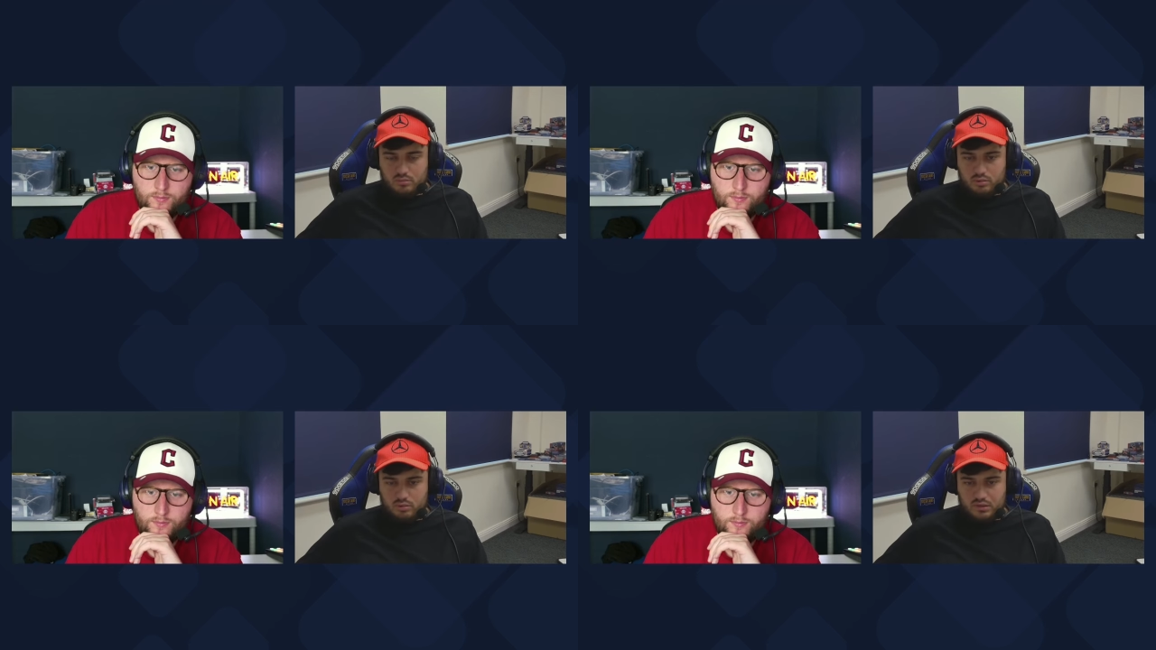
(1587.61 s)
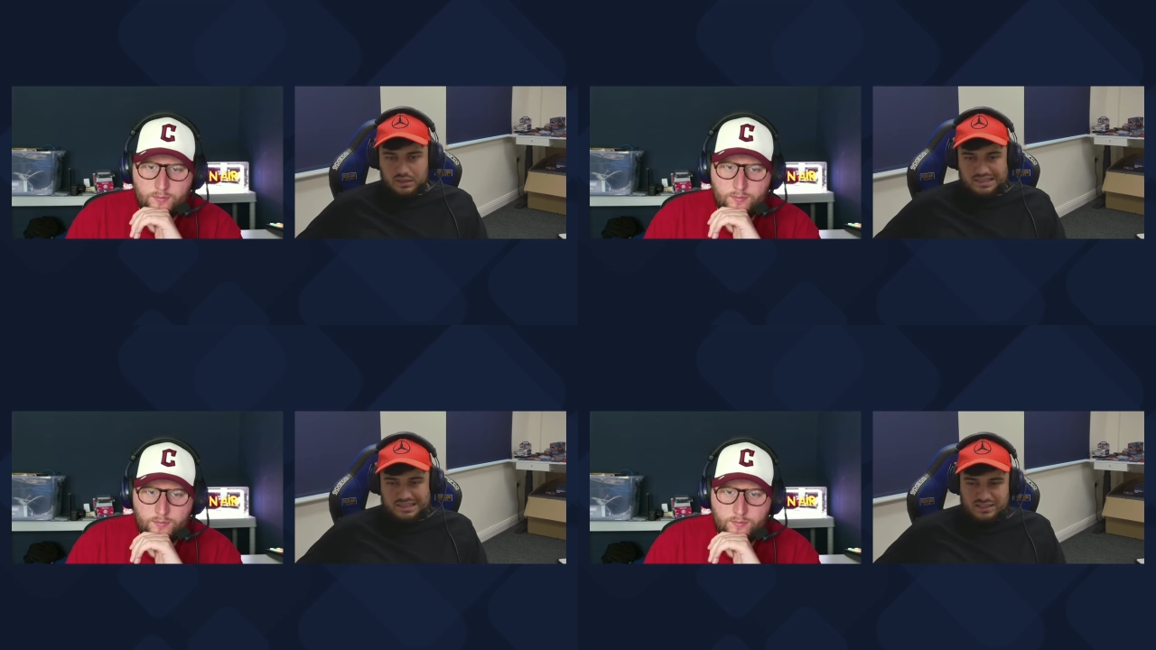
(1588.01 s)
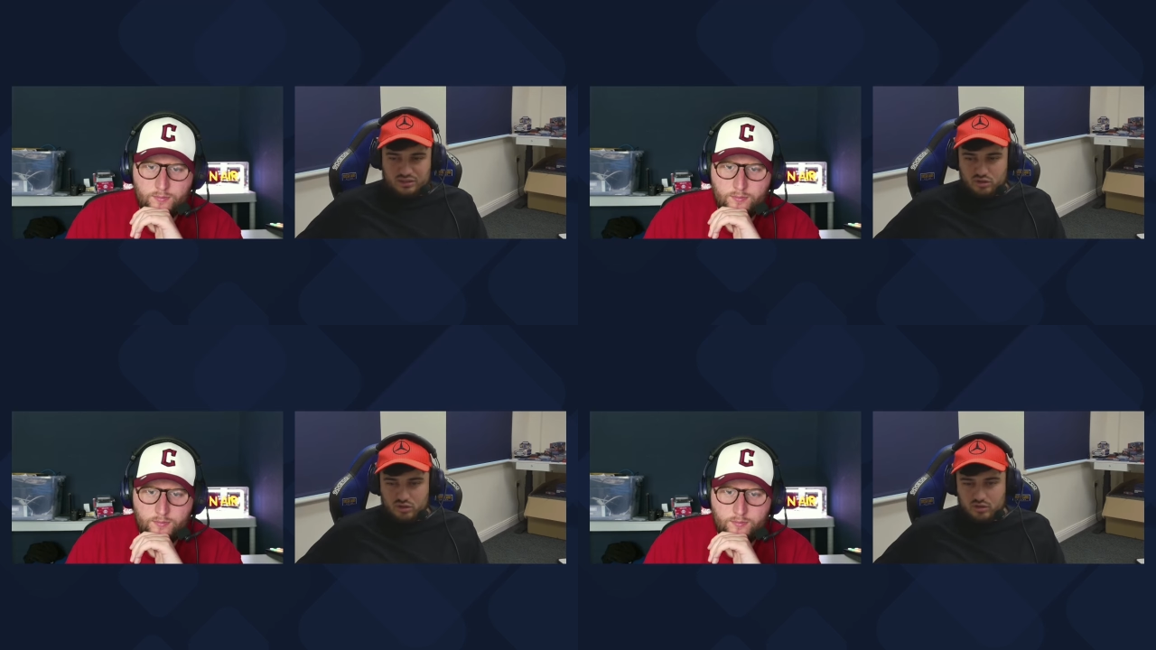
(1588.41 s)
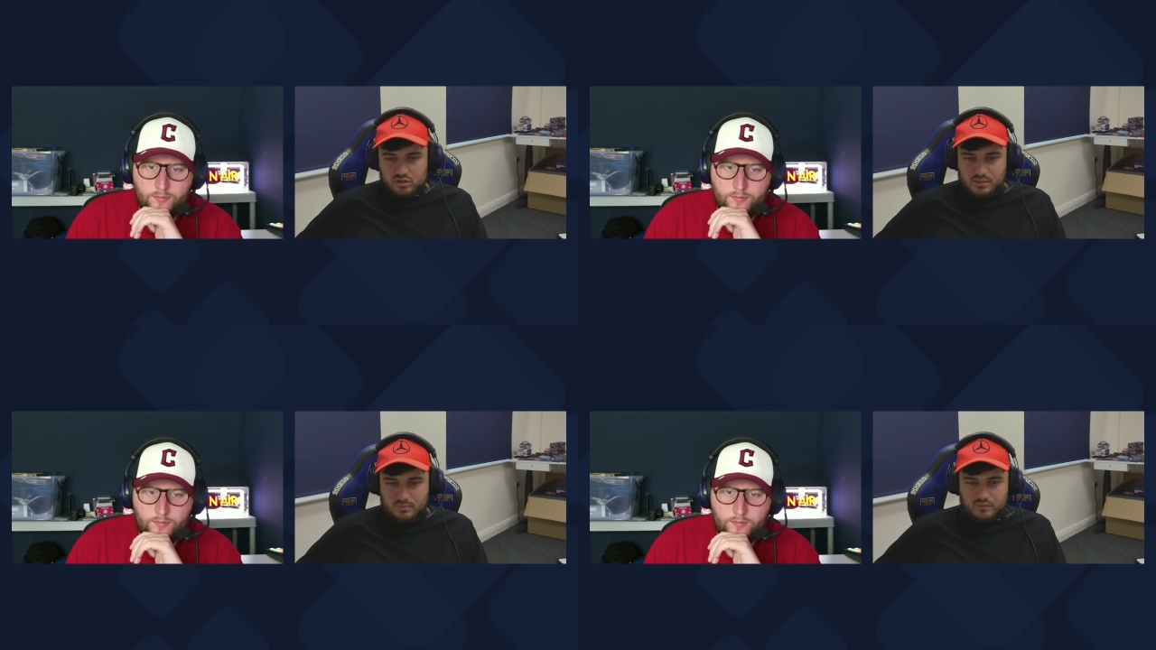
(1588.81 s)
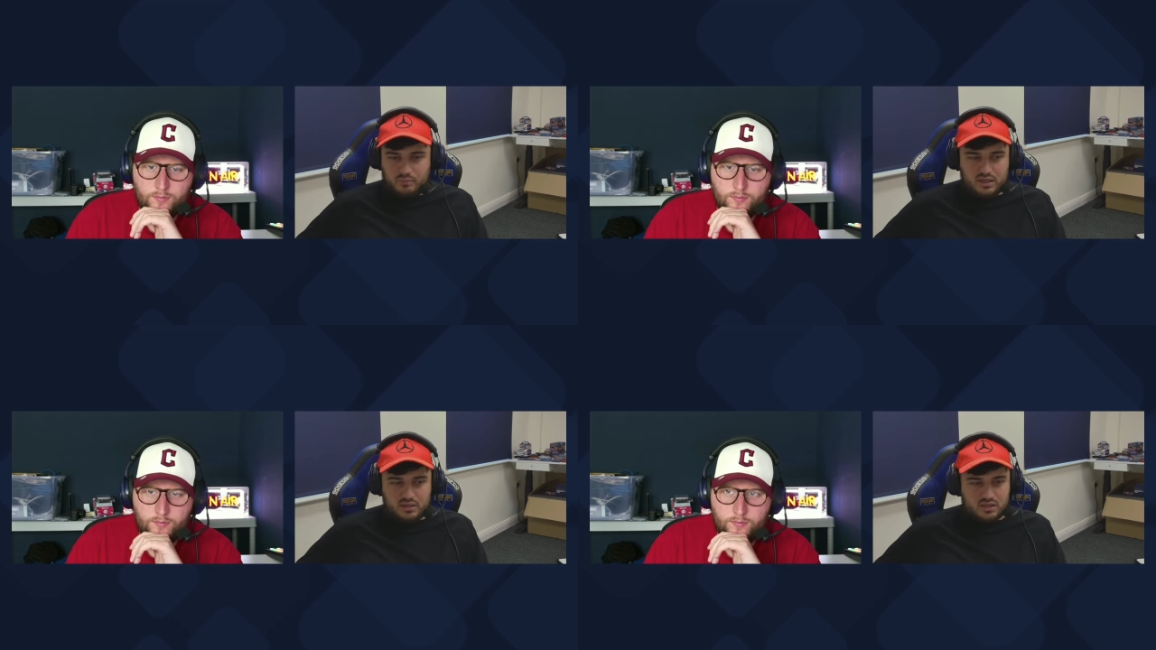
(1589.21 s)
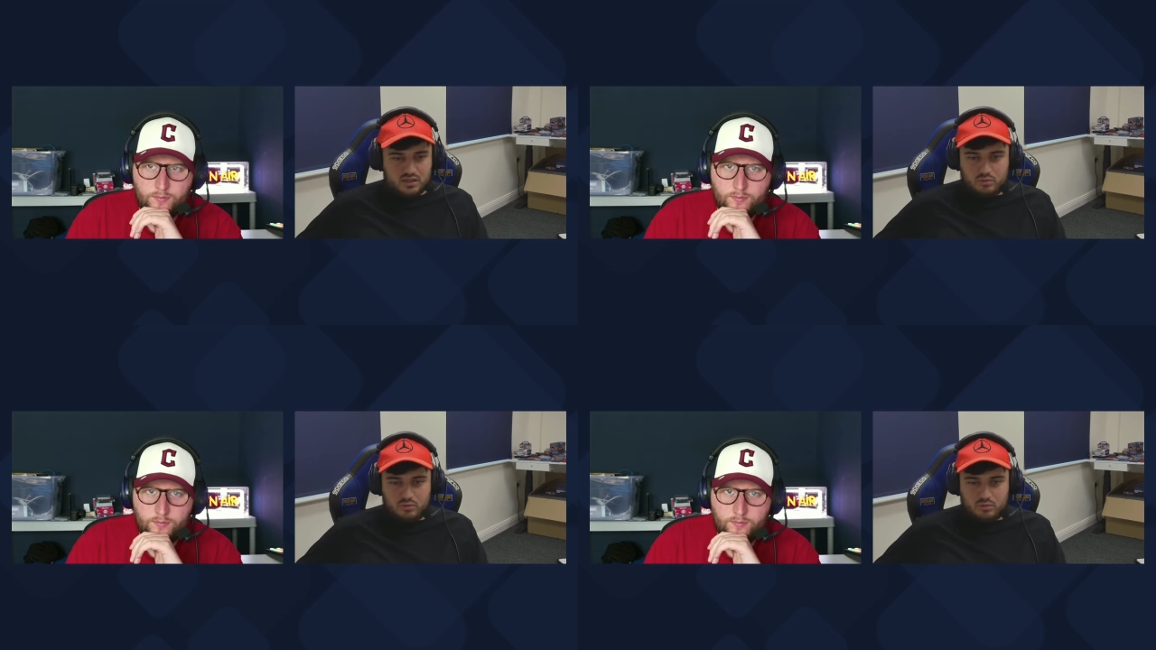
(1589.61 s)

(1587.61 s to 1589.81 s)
Speaker 1: But it's just another example of players that